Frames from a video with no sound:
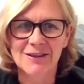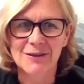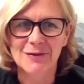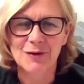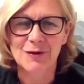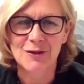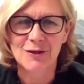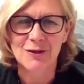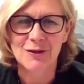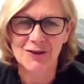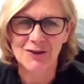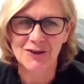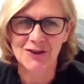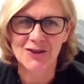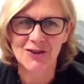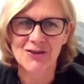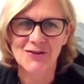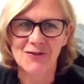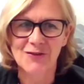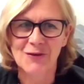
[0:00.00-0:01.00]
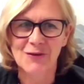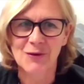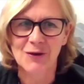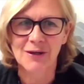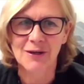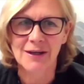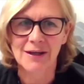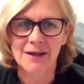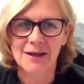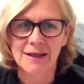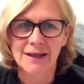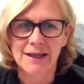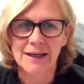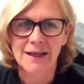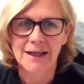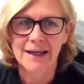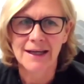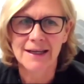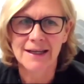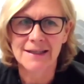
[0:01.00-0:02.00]
Roskruge for
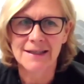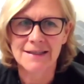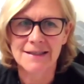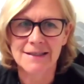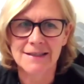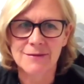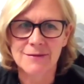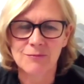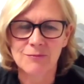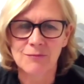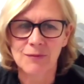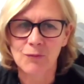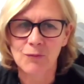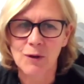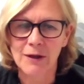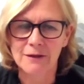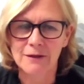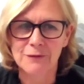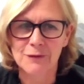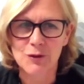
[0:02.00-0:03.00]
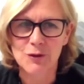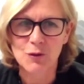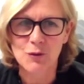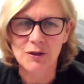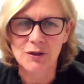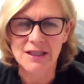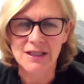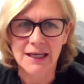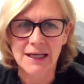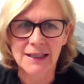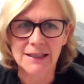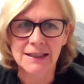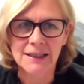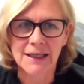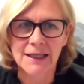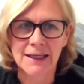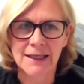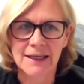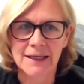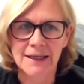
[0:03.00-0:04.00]
his wonderful talk today
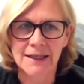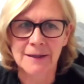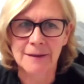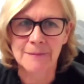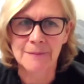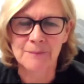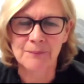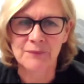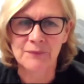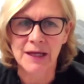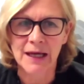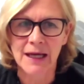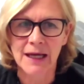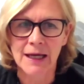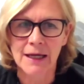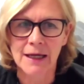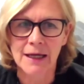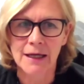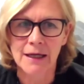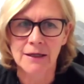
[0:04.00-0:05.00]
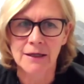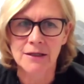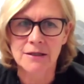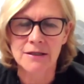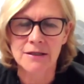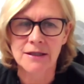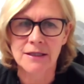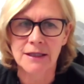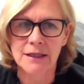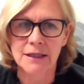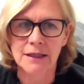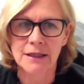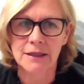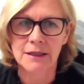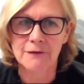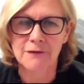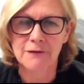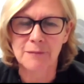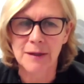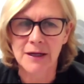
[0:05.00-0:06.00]
and the
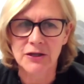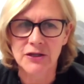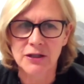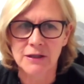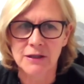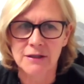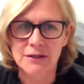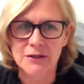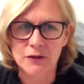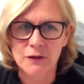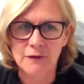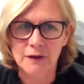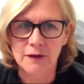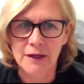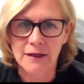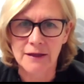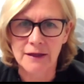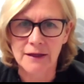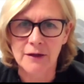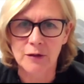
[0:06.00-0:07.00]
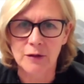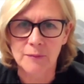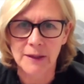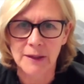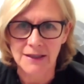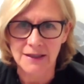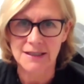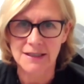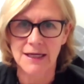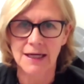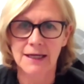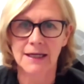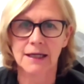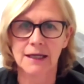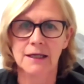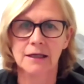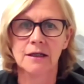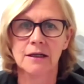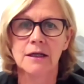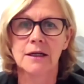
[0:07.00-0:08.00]
information and survey that they'll be
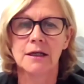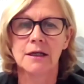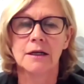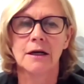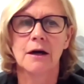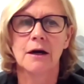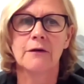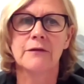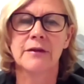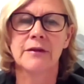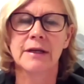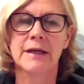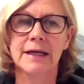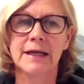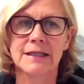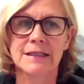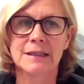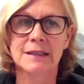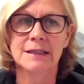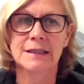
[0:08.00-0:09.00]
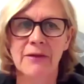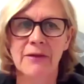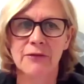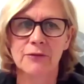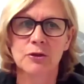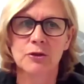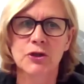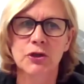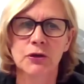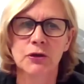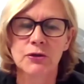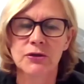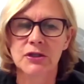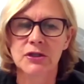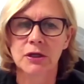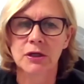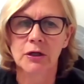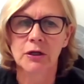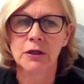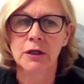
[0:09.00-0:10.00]
undertaking over the next month or two.
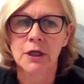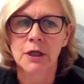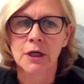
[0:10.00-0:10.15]
So